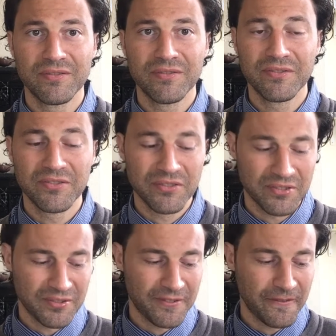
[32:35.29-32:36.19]

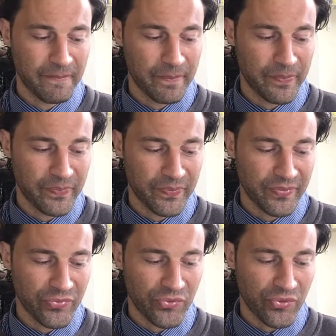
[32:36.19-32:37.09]

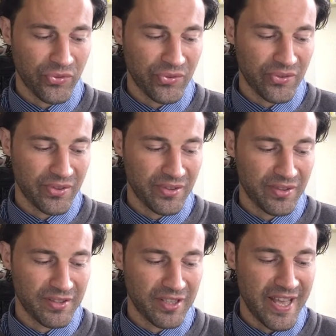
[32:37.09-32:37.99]

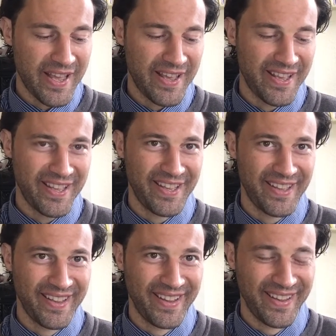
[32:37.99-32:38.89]

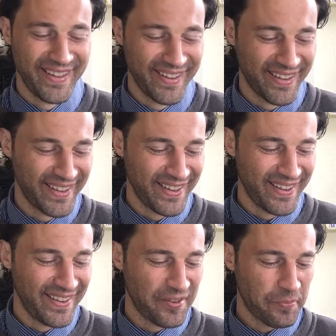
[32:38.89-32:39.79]

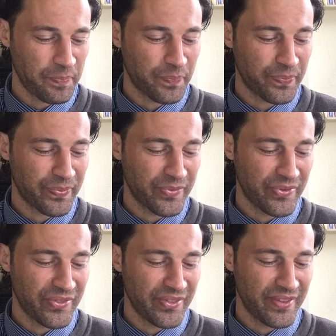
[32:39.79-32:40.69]

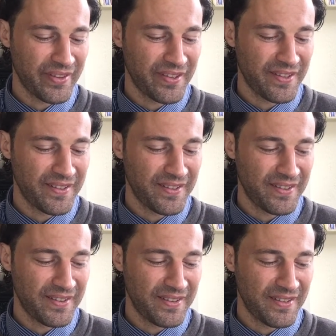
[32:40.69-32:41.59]

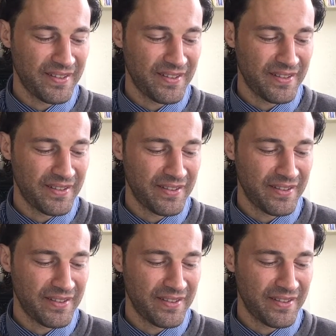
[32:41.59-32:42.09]
(silence)